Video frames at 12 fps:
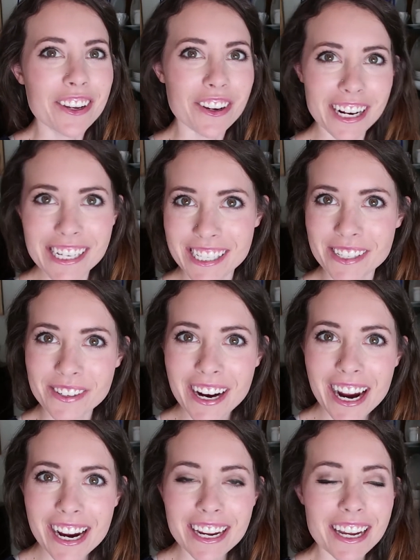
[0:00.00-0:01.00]
Crazy,
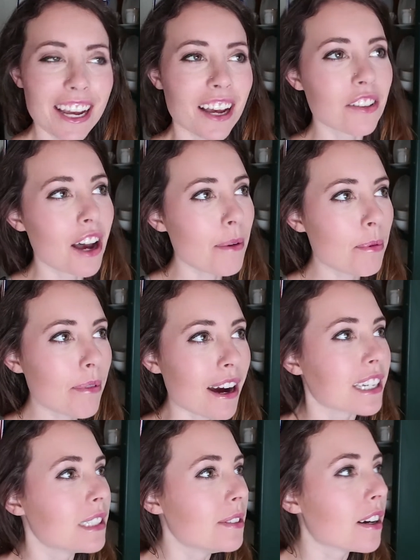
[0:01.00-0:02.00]
right? A lot of people
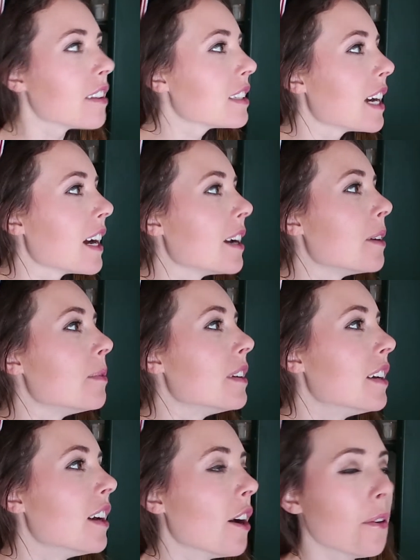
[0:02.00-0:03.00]
ask me all the time,
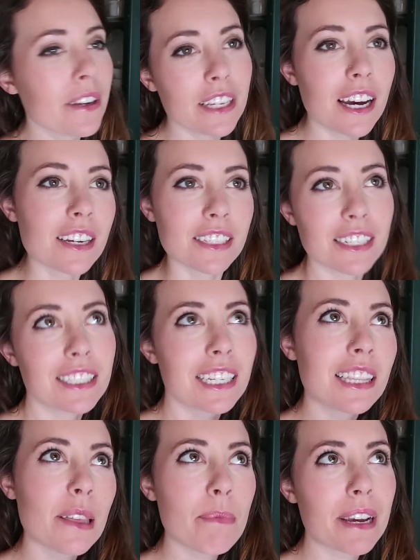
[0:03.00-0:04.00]
oh my gosh, that's
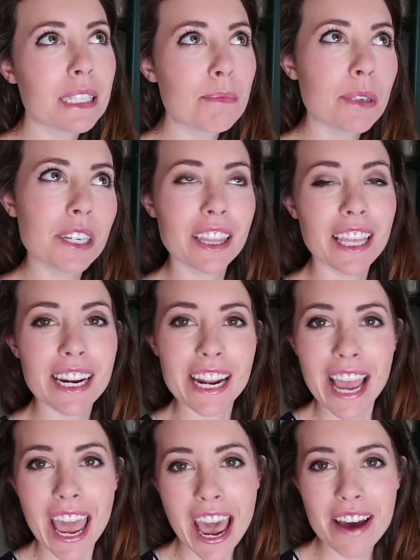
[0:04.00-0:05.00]
like the best birthday
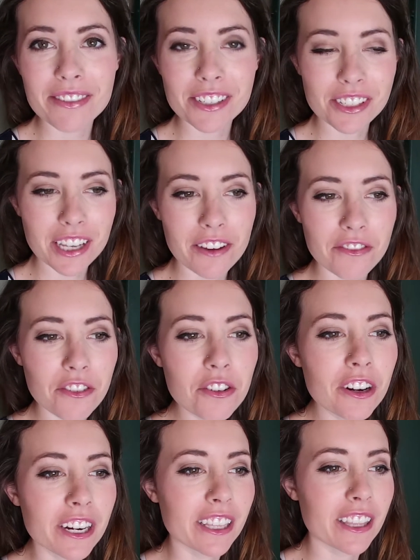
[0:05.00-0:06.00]
to have is July
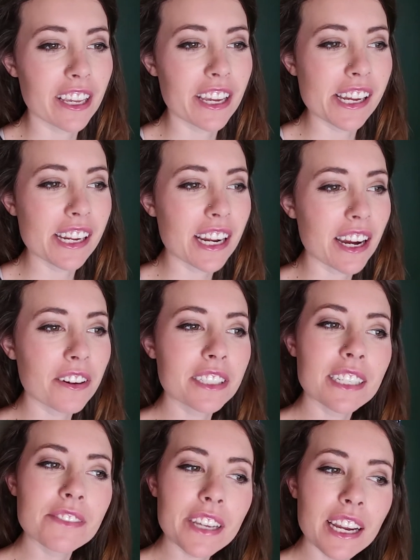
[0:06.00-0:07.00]
4th. And I
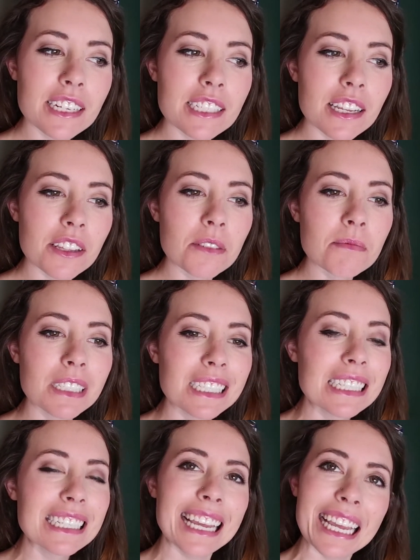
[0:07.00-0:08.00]
always have to kind of tell them,
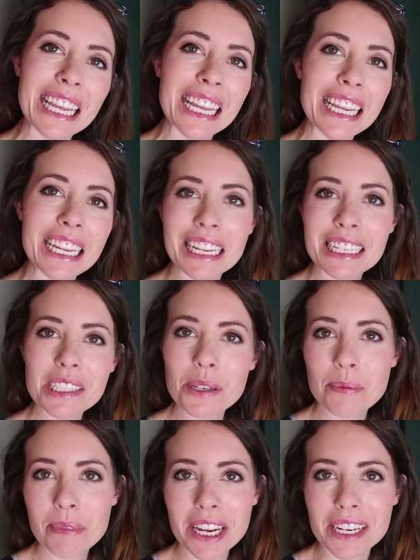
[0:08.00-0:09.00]
not
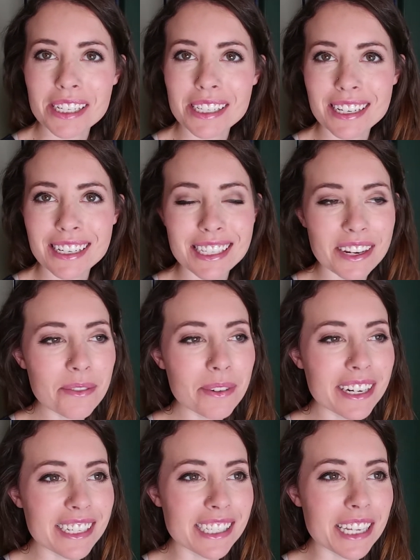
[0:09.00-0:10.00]
so much, because
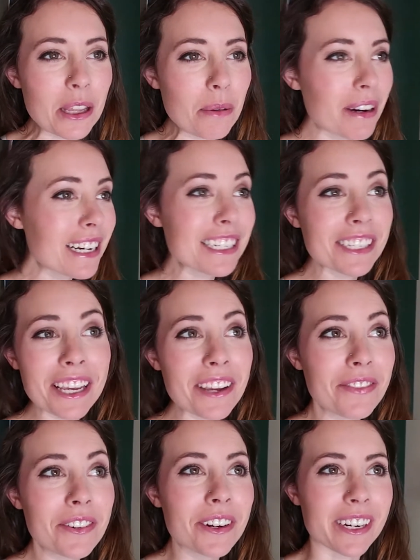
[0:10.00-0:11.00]
everybody's celebrating
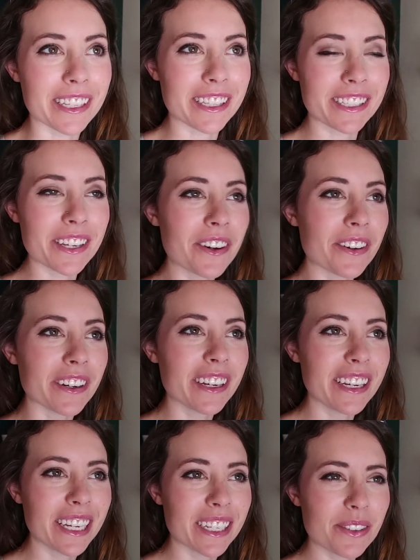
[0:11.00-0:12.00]
July 4th. So
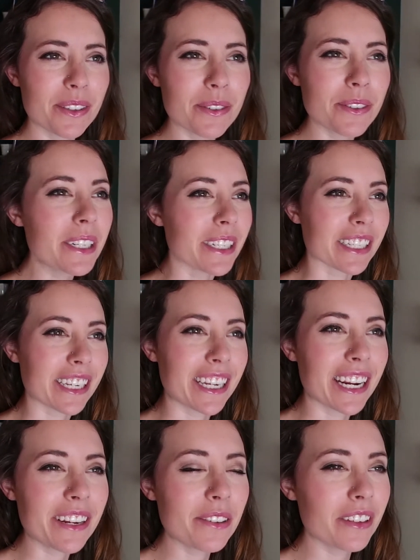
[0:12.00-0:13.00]
it's really weird.
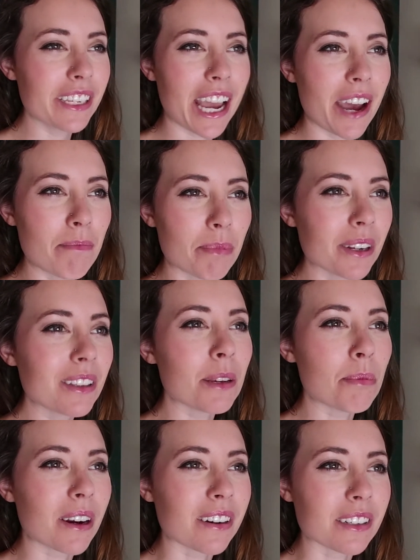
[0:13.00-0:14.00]
Like, I didn't really have
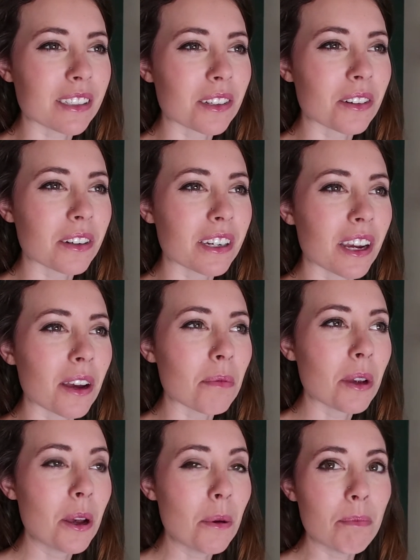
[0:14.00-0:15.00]
birthday parties growing
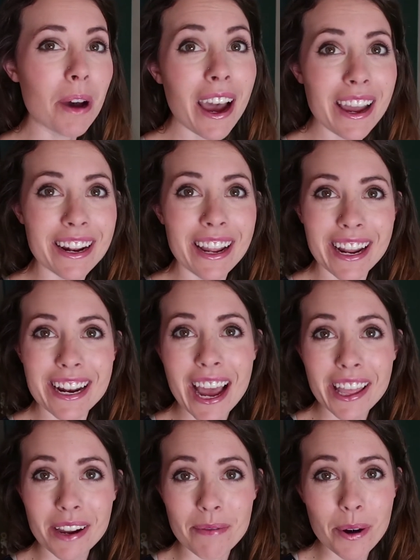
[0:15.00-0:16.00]
up. But
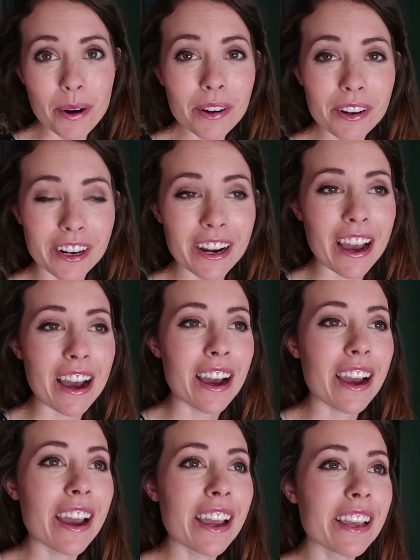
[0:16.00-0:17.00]
now that I'm older,
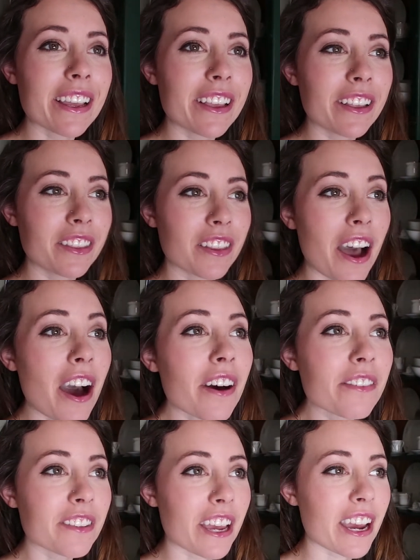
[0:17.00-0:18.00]
I
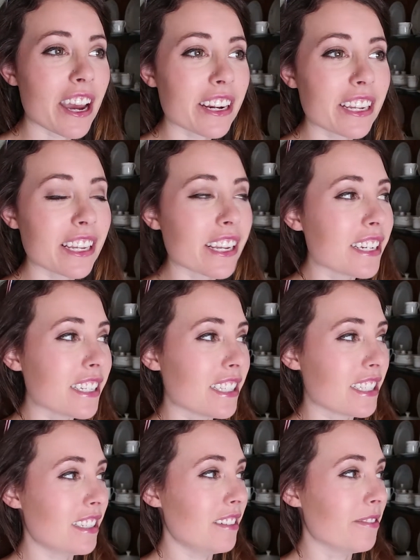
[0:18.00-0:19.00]
love that
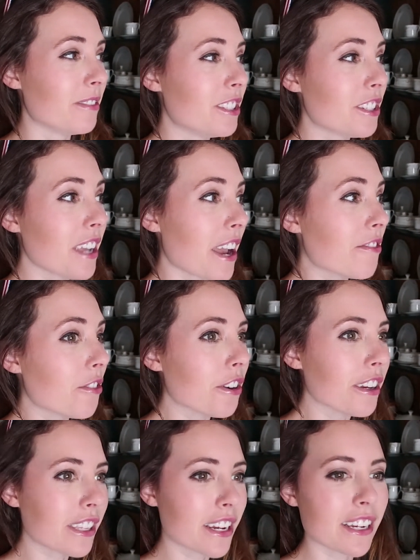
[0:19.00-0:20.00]
it's July
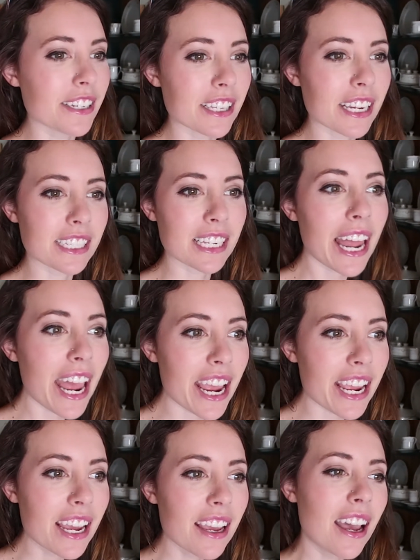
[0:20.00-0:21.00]
4th, because like
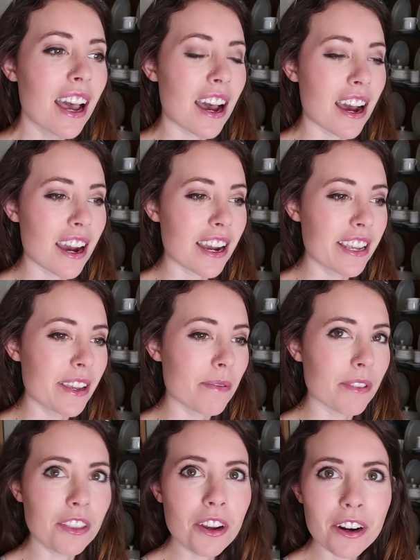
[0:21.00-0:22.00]
today, I
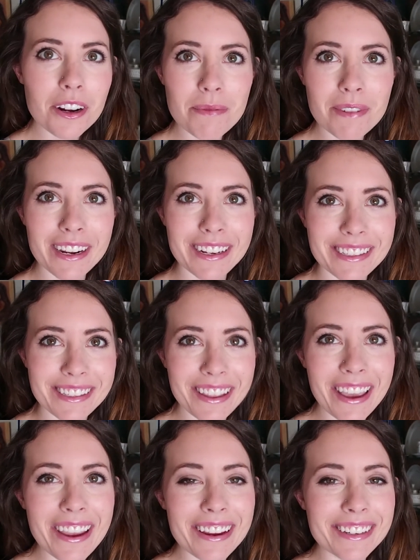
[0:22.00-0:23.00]
am 30 minutes
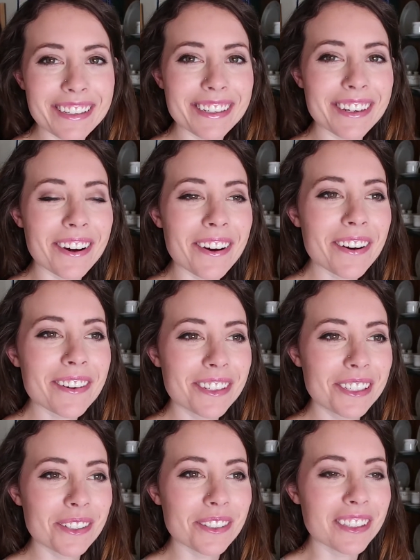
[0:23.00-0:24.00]
late to
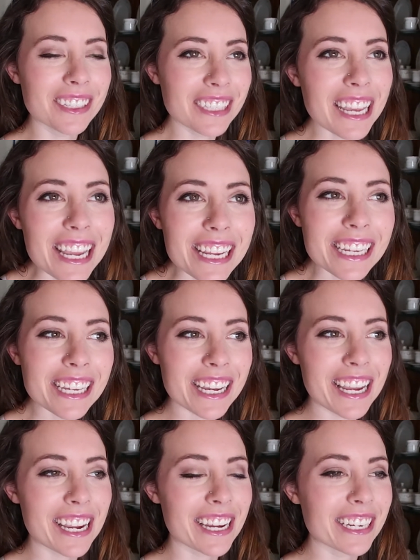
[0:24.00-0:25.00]
go to the lake
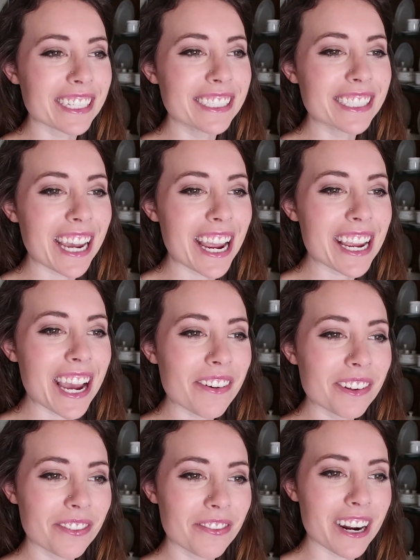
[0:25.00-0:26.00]
and hang
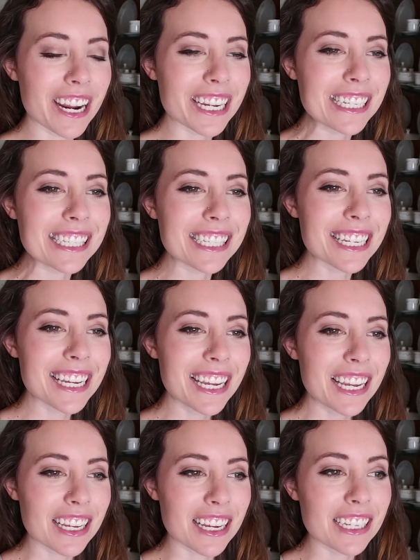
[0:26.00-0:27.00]
out with friends
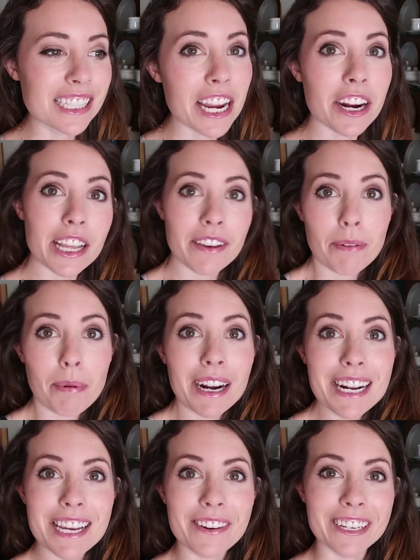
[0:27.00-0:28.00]
because they already have a
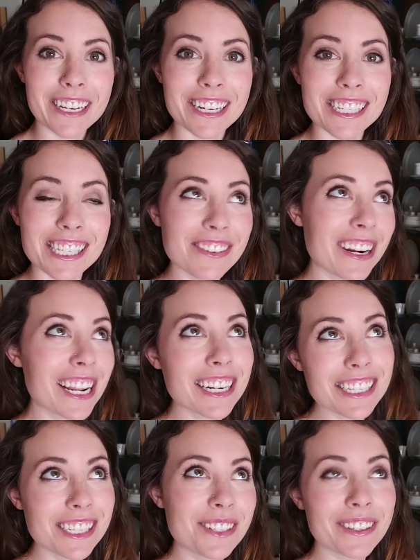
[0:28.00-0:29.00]
party going on. So why
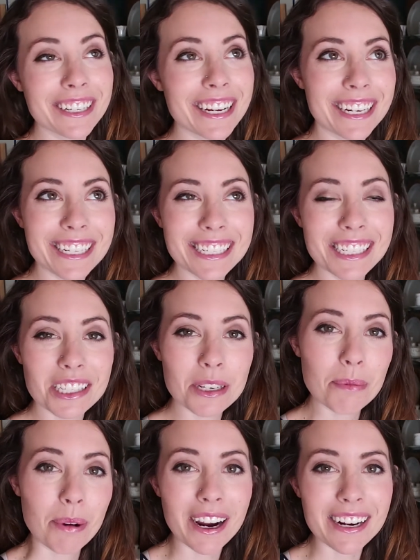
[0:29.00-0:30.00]
not just join on into
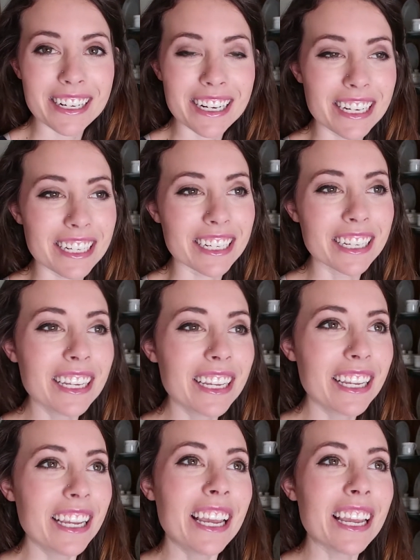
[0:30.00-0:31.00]
their party? And
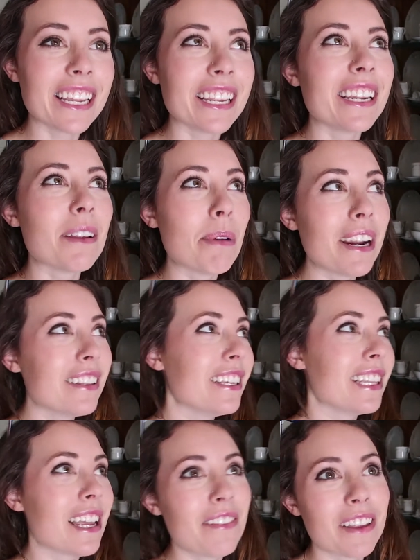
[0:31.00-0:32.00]

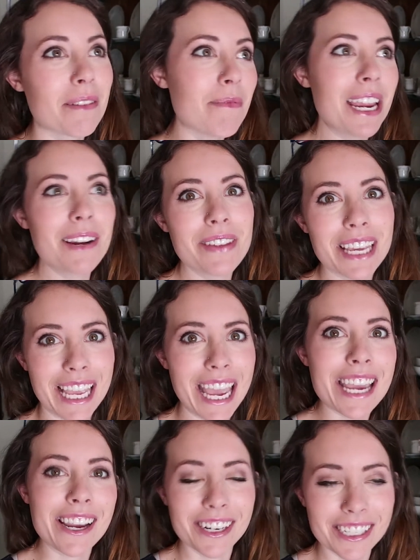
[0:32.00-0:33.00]
apparently they've like made me a
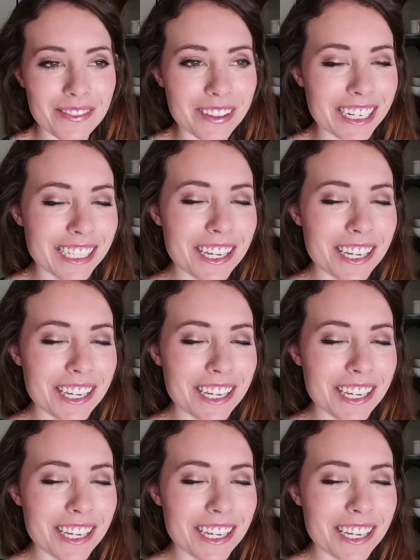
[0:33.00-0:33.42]
cake or something.